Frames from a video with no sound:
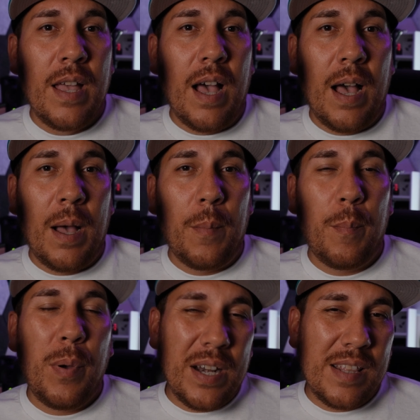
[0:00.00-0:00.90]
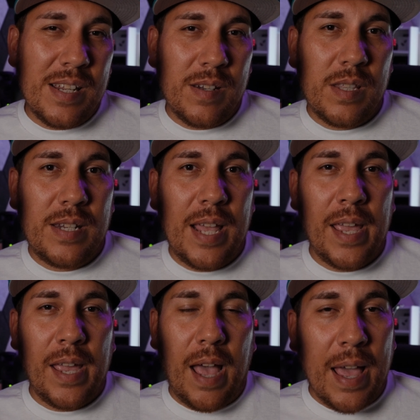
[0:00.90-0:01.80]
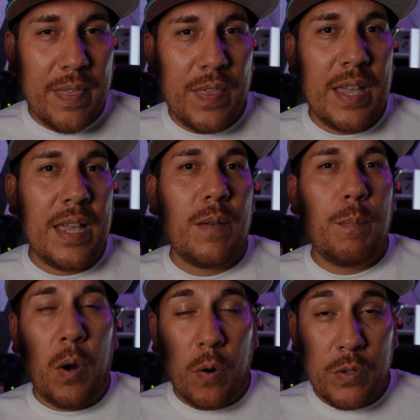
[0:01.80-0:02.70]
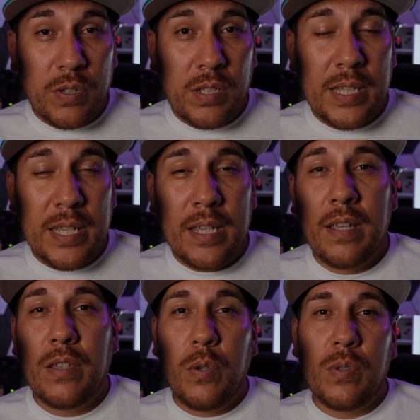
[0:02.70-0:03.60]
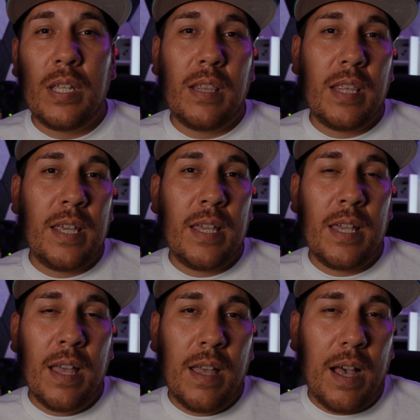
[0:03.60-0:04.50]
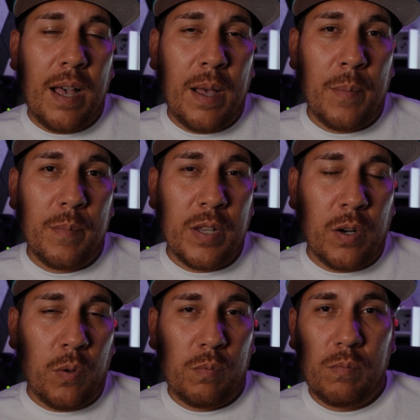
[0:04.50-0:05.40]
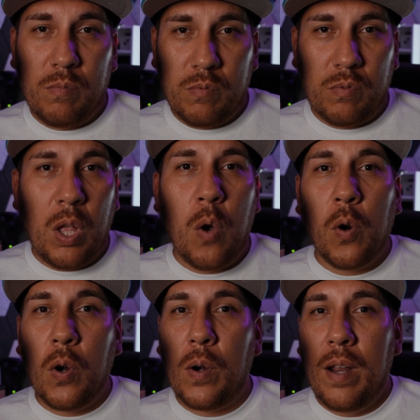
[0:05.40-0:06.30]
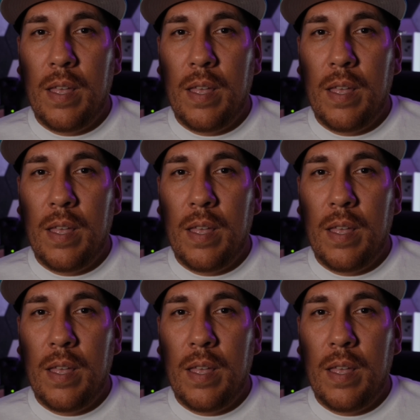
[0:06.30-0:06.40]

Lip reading: But at the end of the day, I think personally using the lower,